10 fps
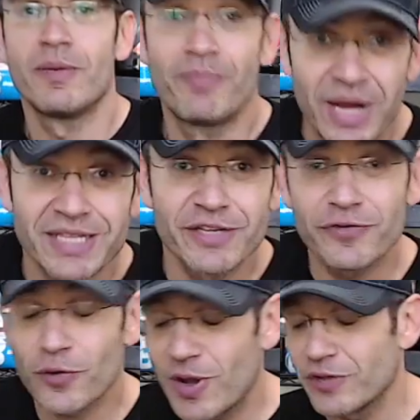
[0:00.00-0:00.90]
But if
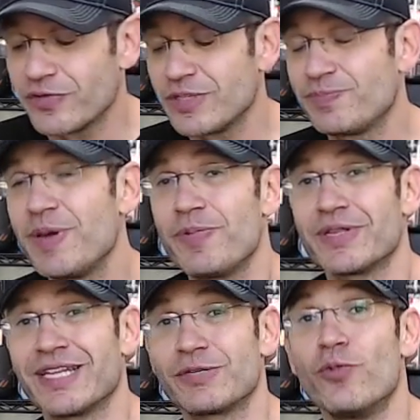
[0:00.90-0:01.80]
you're one of these people
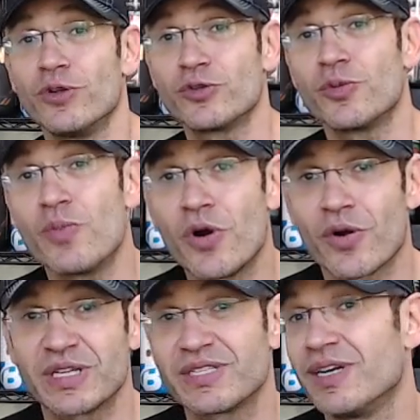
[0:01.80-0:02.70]
that want
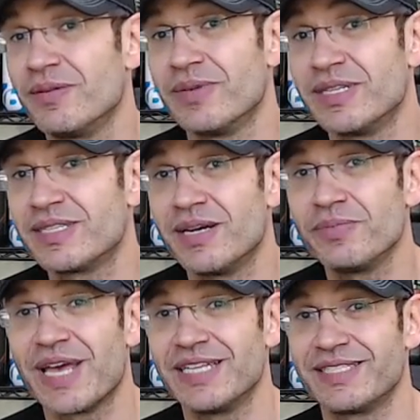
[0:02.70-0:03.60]
more in some
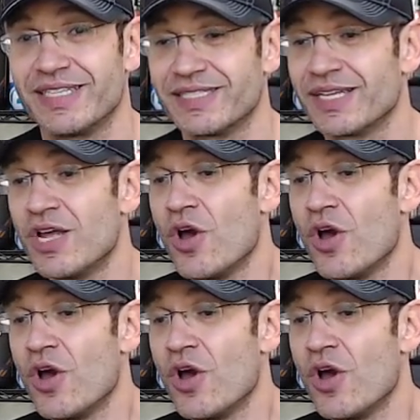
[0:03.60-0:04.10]
cases,